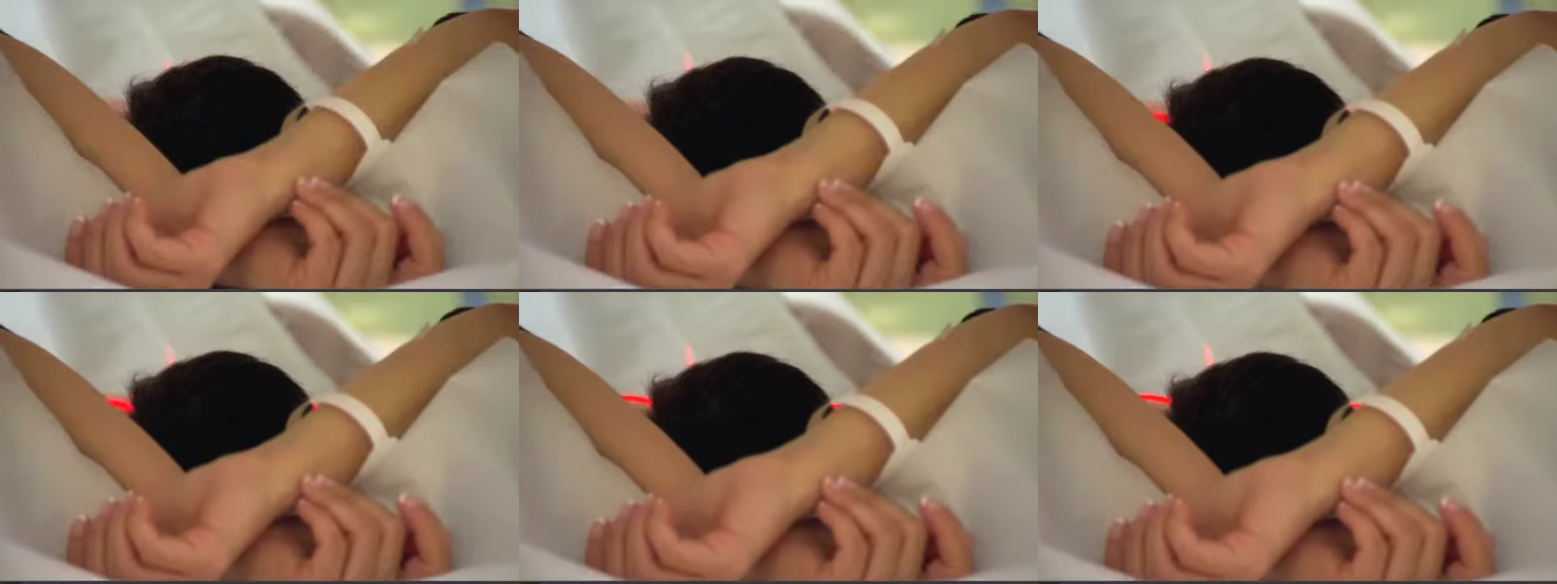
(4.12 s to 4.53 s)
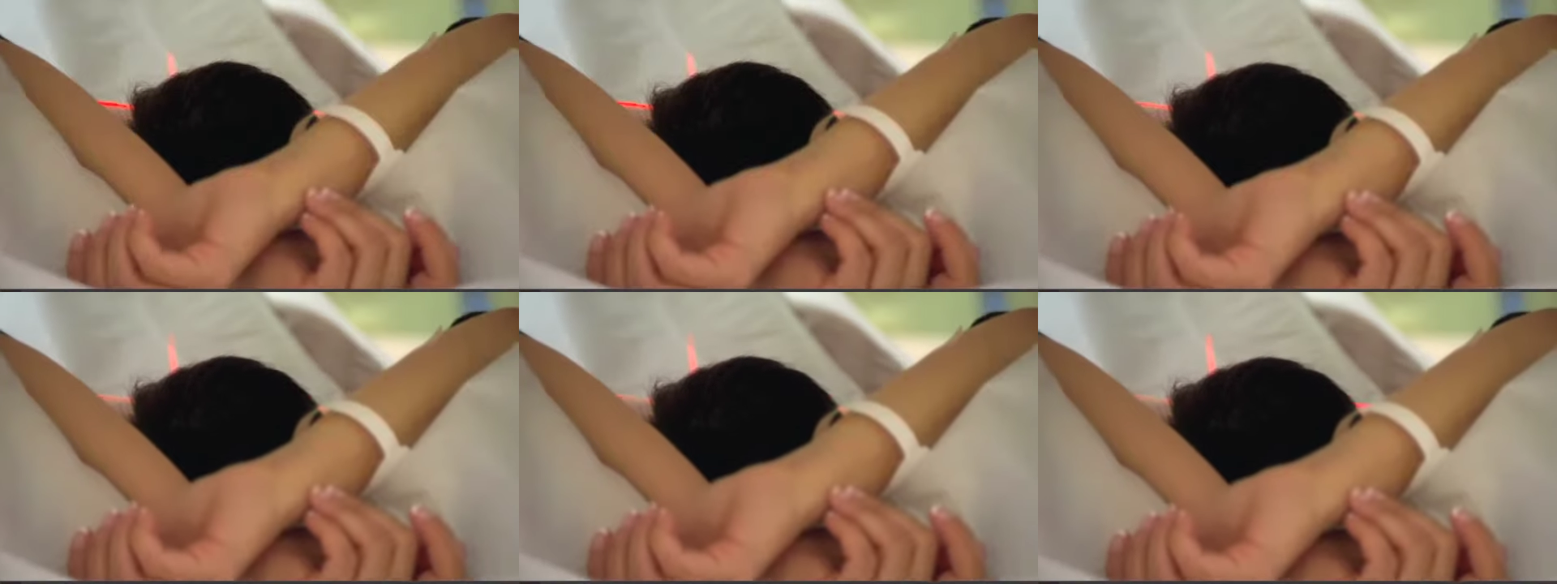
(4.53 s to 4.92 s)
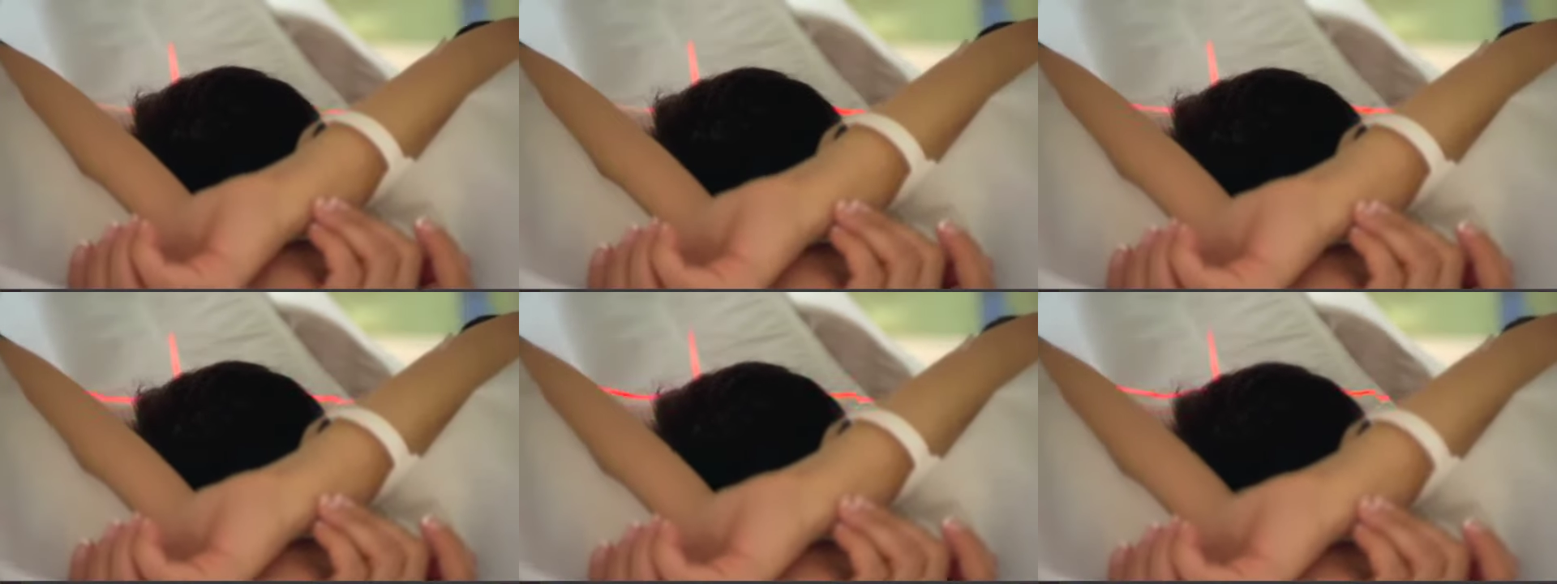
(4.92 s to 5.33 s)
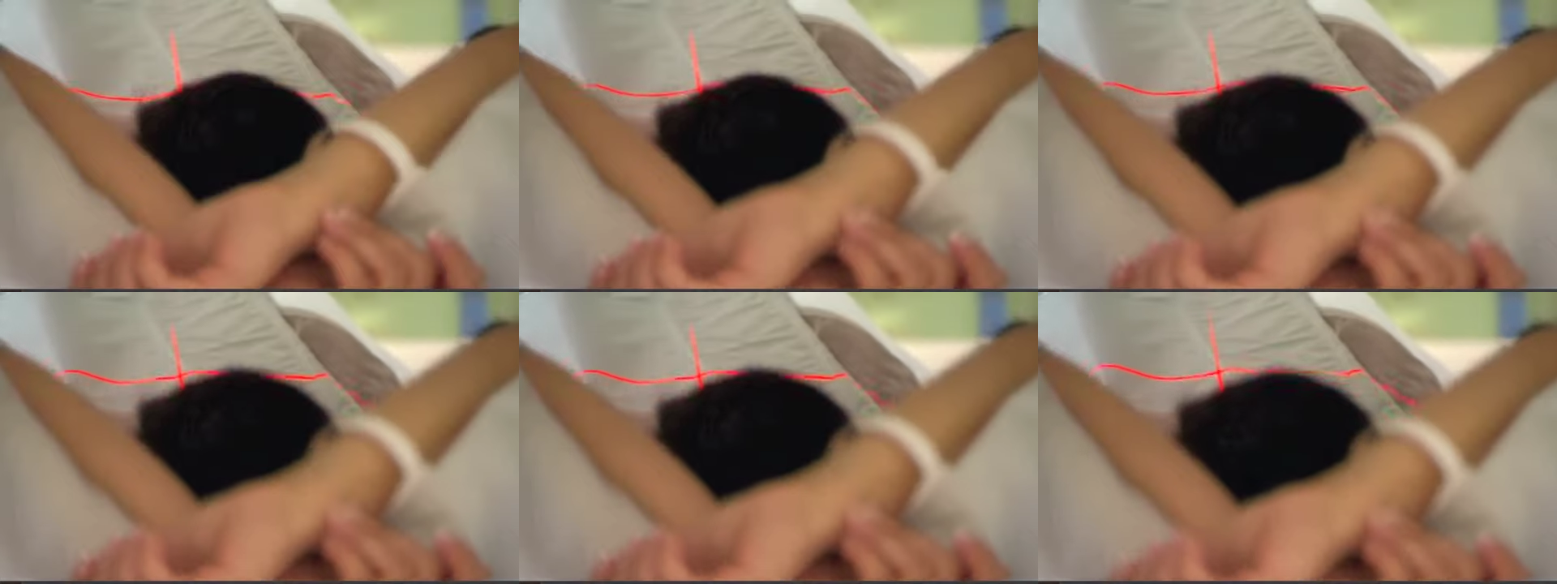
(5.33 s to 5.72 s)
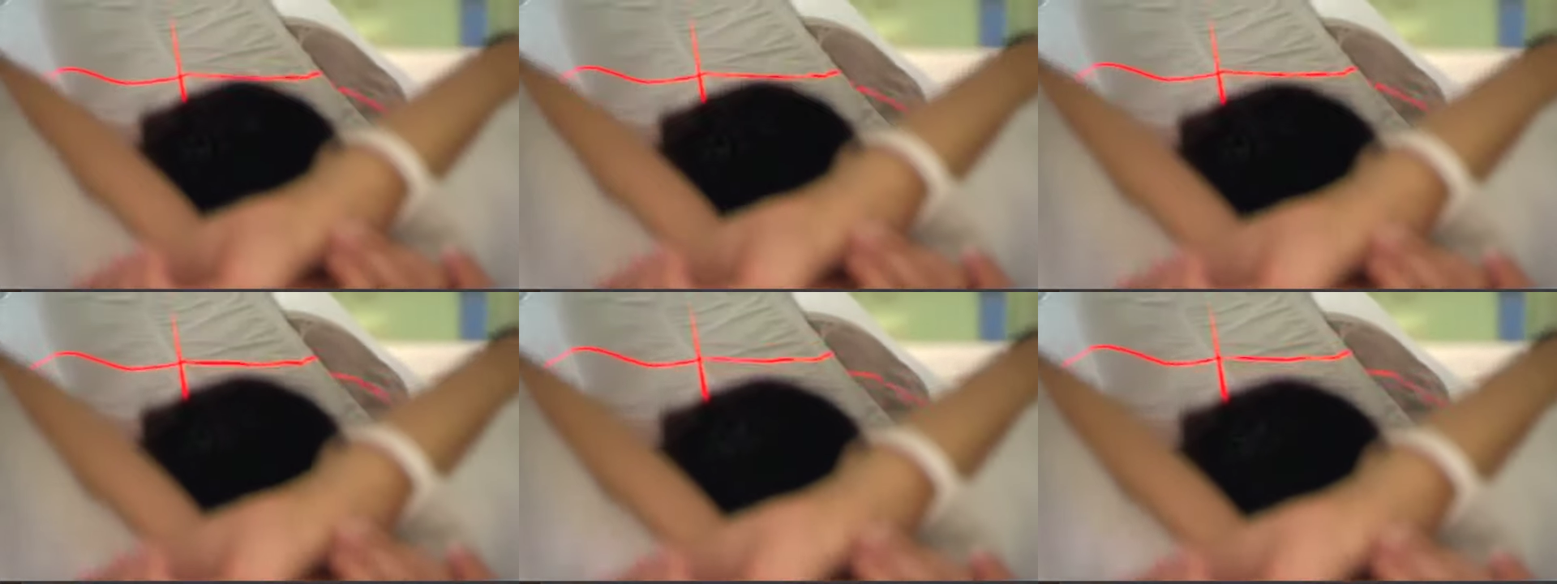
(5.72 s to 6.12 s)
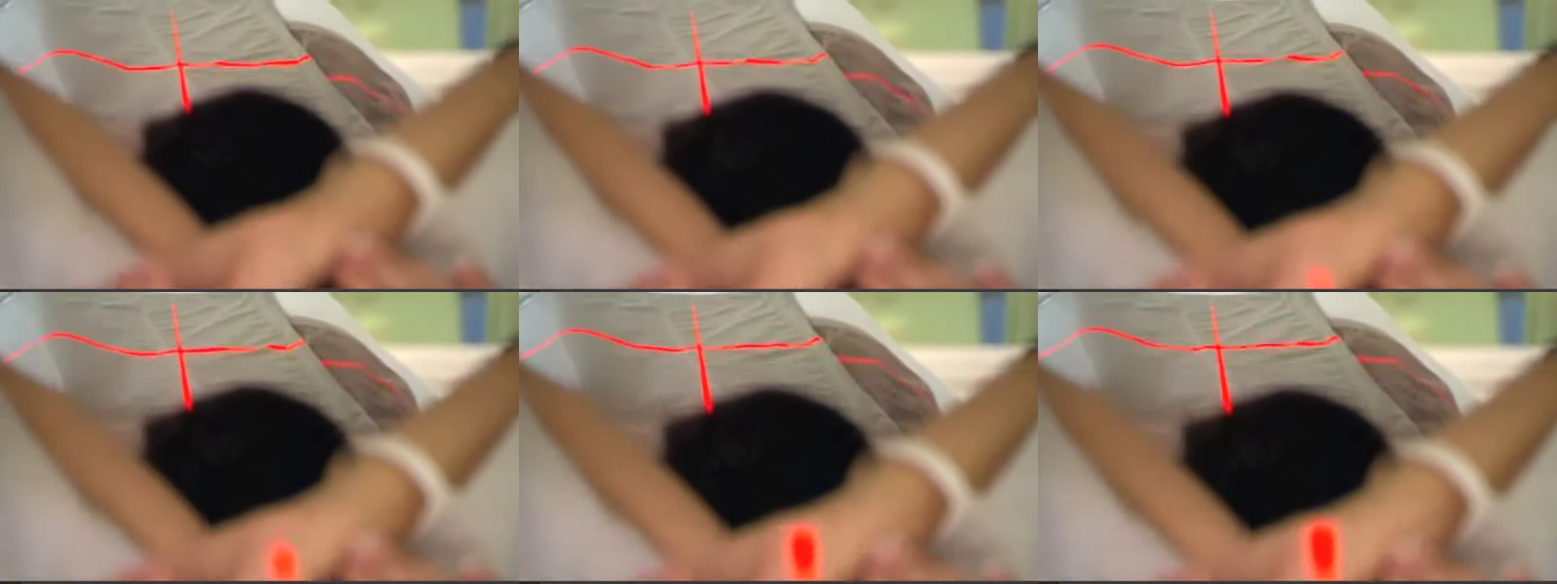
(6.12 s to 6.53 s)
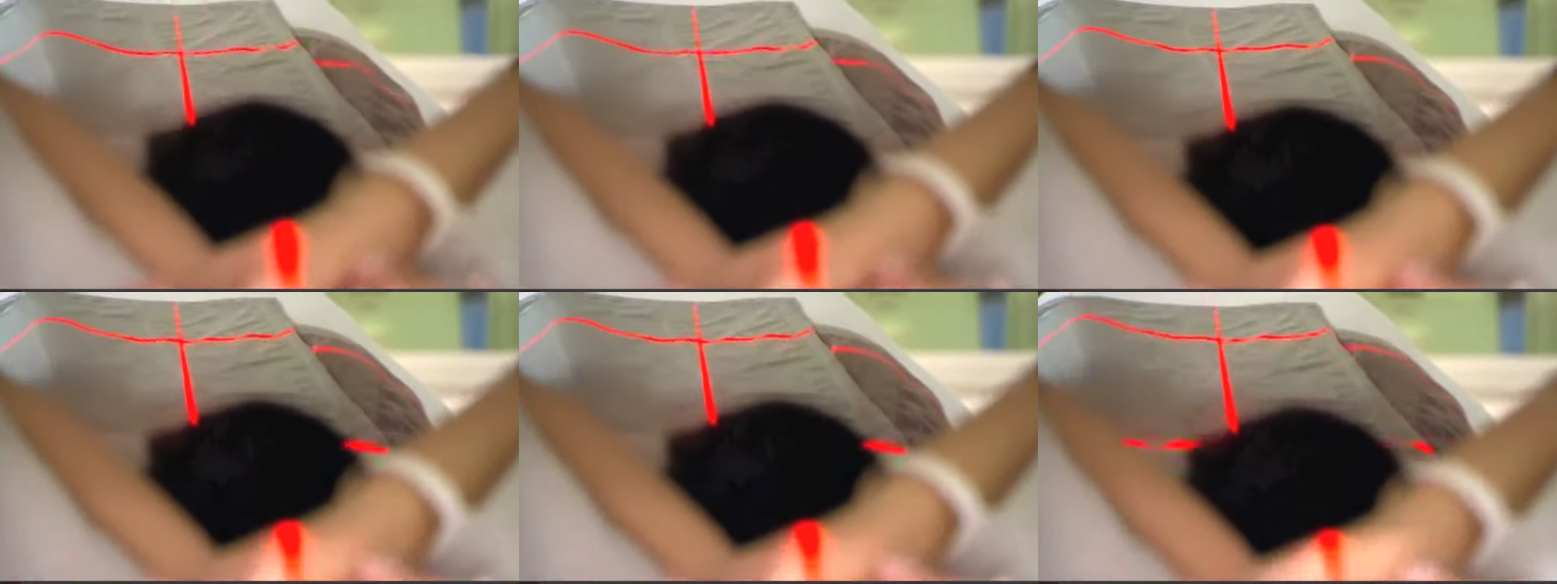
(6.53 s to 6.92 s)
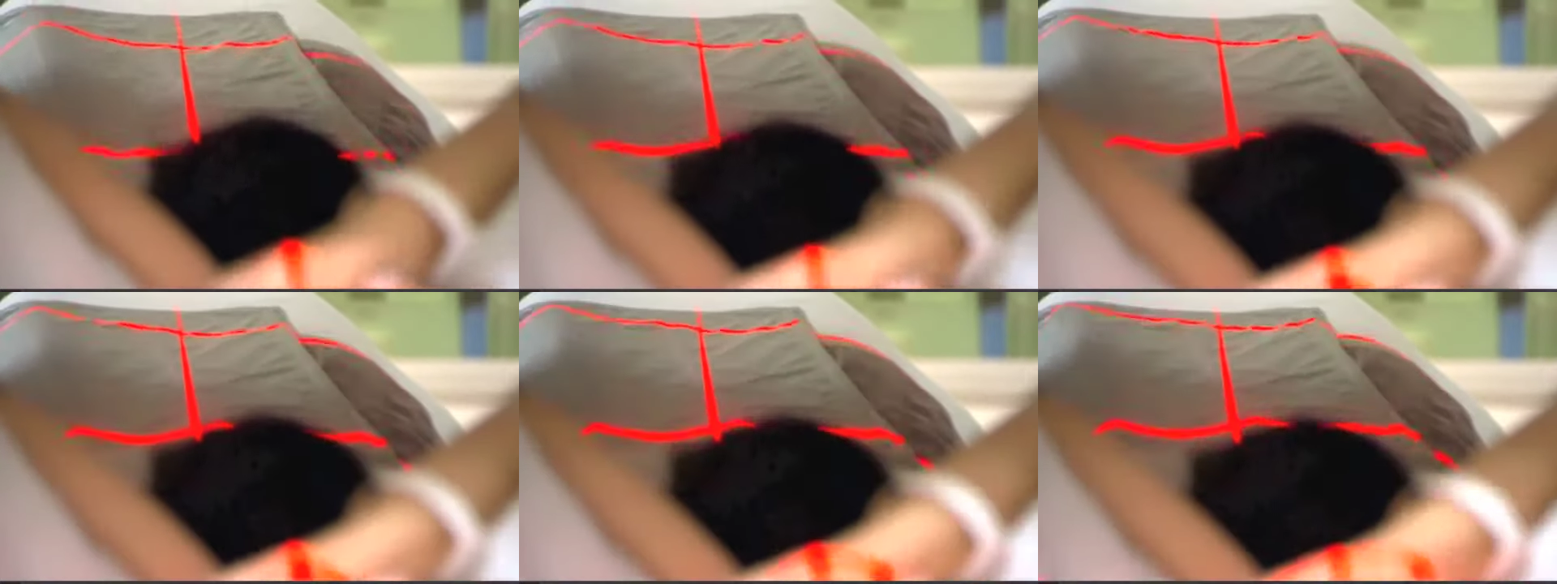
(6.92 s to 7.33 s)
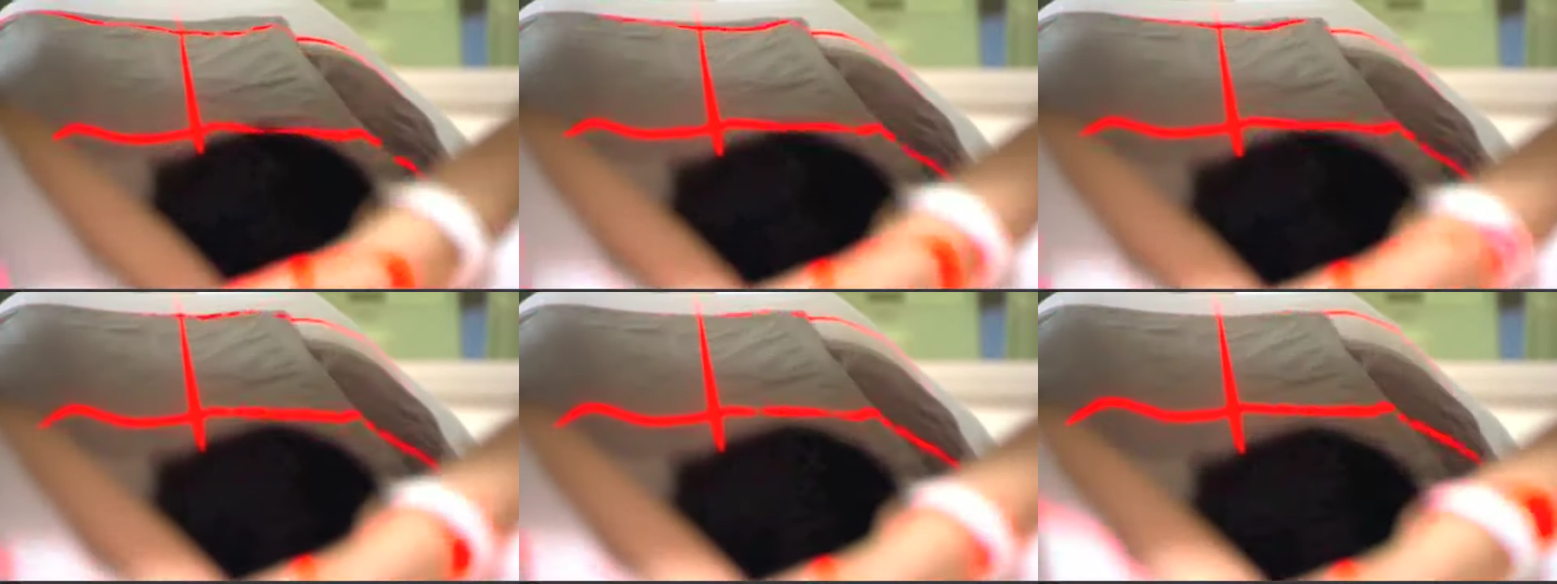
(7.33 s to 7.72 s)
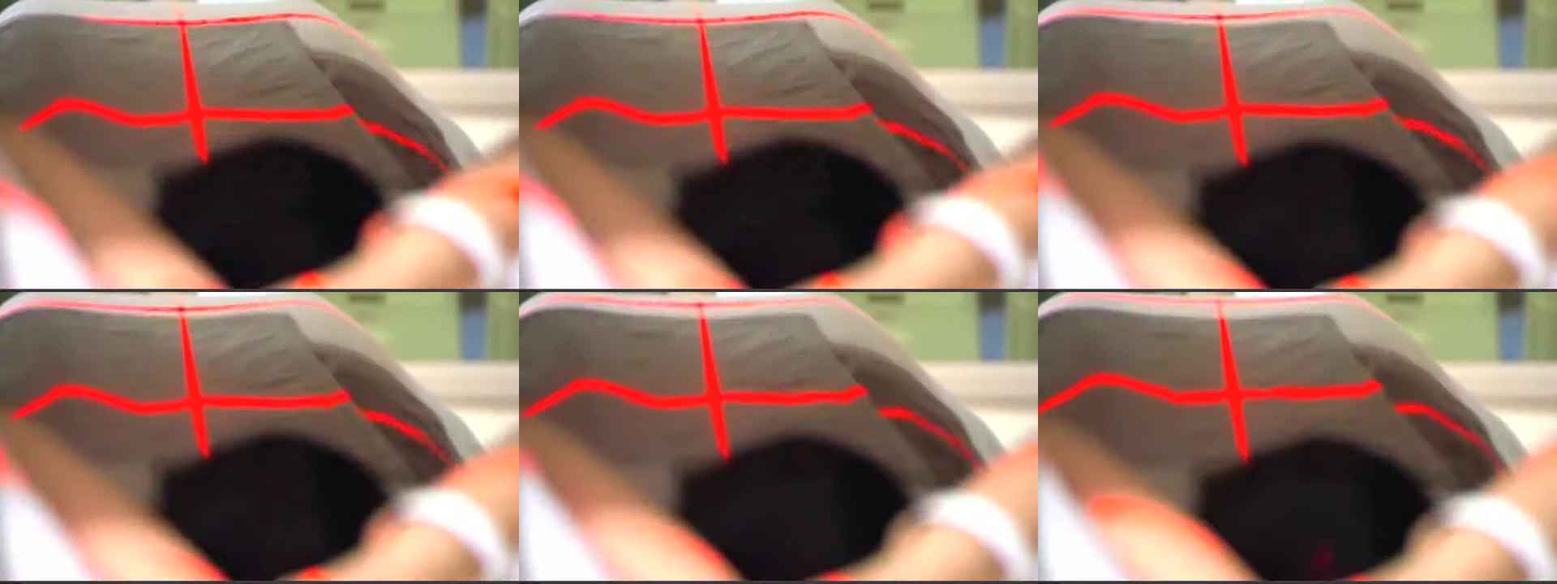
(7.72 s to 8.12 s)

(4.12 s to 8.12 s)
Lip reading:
No face is visible, so there are no lips to read.